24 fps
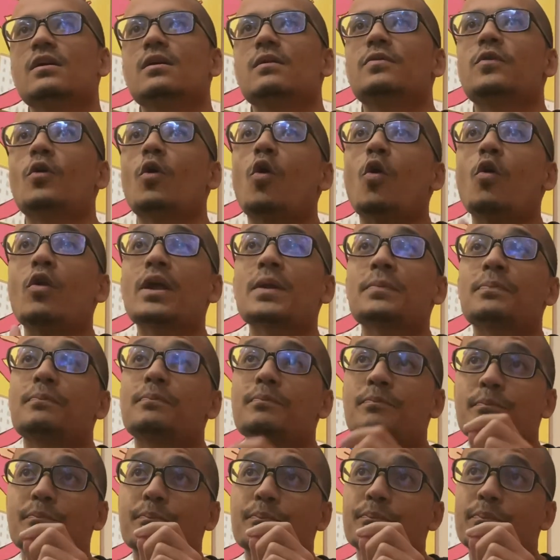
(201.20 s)
The only
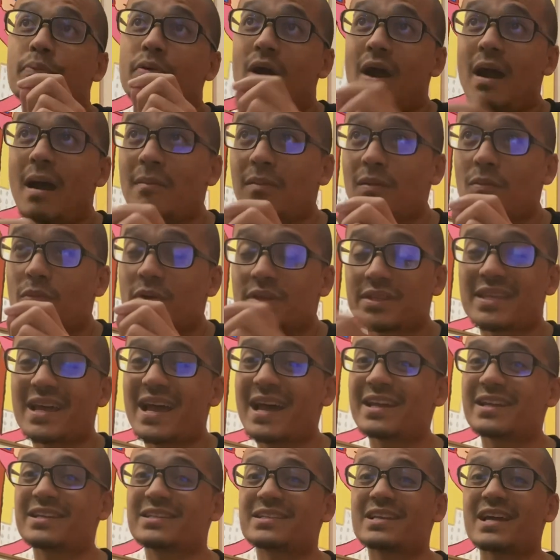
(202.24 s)
problem with
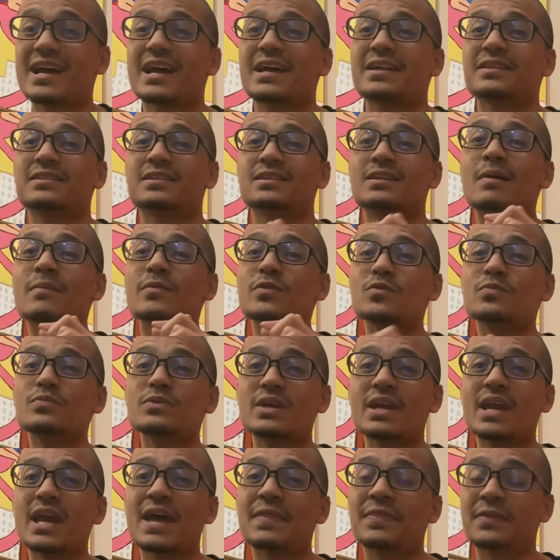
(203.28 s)
that is that the
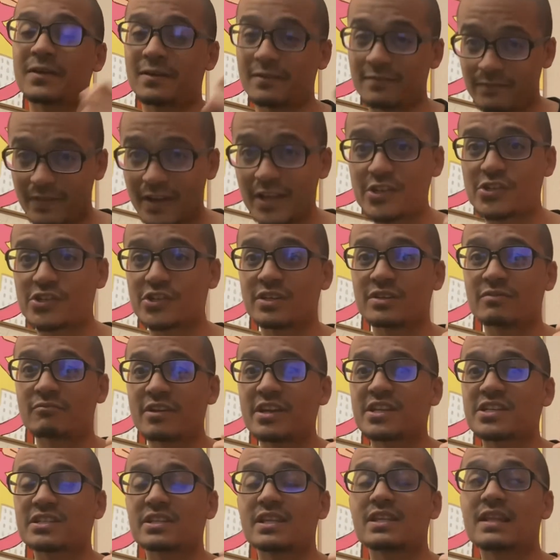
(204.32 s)
WBA at the convention
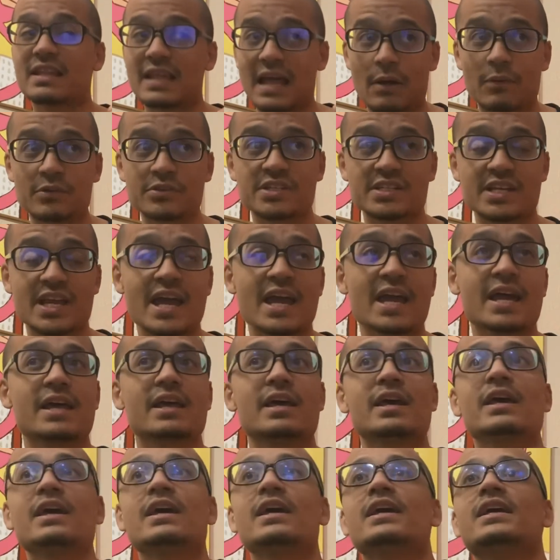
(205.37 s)
recently that I was just at,